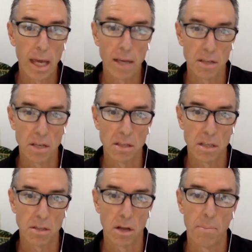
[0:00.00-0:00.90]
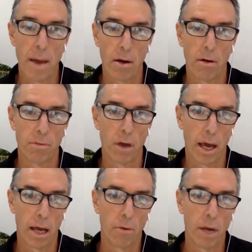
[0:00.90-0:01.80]
exist. It's not a matter of
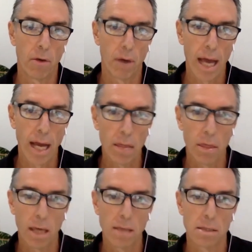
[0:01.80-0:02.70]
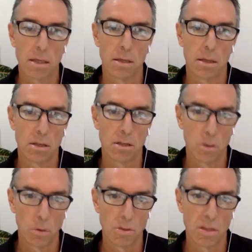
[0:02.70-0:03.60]
going and recreating things. There's
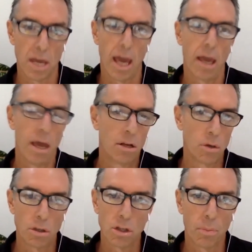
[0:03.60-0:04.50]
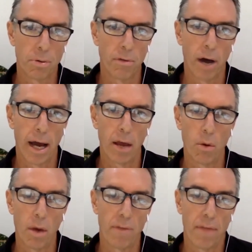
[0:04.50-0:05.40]
tools there. Talk to your provider,
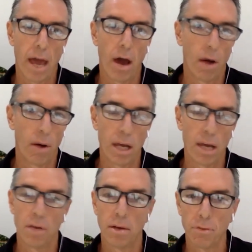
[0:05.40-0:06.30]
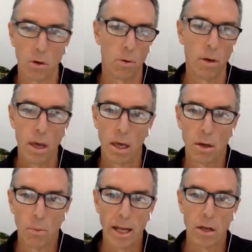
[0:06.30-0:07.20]
whoever they are, and even if you
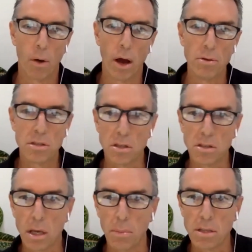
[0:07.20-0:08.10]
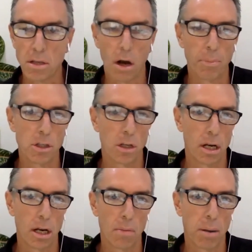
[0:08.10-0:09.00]
run your own system, it's an
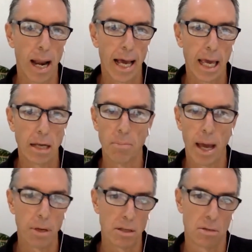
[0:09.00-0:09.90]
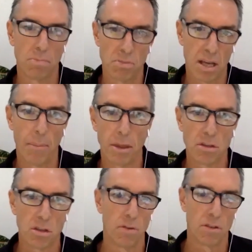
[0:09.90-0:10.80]
opportunity to plug in maybe to some of the
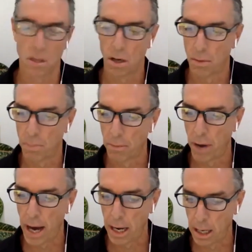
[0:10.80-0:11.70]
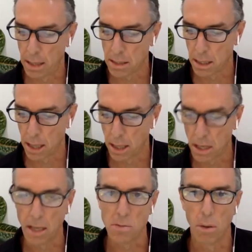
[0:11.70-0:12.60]
service that are provided.
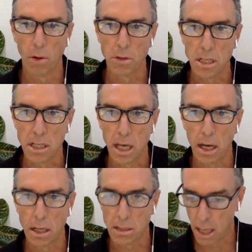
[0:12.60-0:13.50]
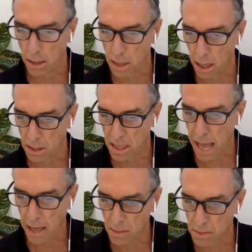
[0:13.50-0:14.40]
It's multi-tiered. It's
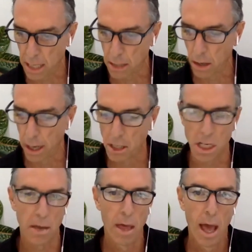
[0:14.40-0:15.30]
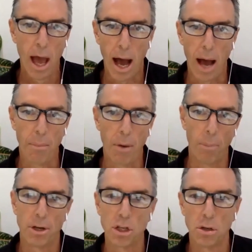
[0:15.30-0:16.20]
stacks of technology,
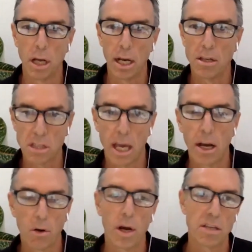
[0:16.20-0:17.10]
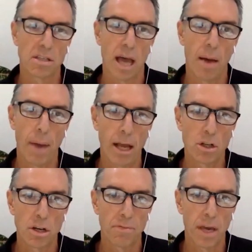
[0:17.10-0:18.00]
opportunities to increase
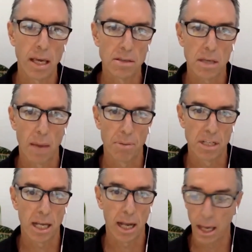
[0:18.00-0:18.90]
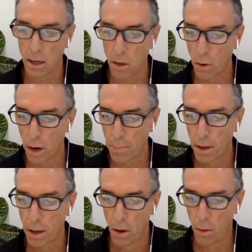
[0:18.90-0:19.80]
entry fees, particularly in Europe,
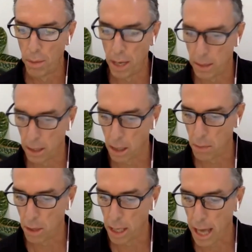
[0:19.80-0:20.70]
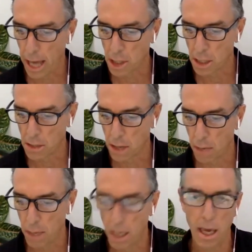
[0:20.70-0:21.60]
albeit that communication is going to
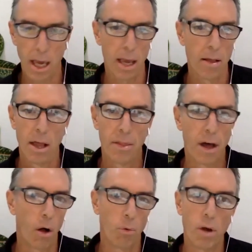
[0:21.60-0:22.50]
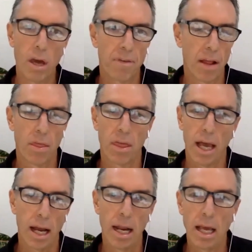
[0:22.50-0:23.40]
be key. The whole refund thing,
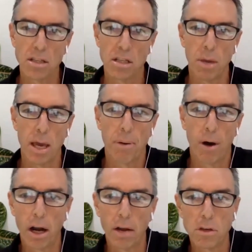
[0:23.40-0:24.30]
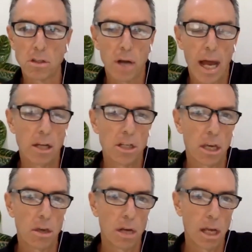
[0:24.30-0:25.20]
it needs to be a part of your strategy.
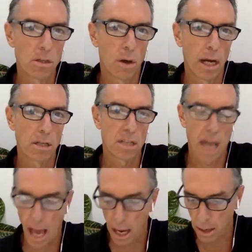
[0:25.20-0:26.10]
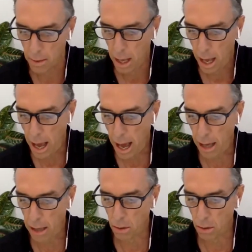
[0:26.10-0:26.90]
You need to understand the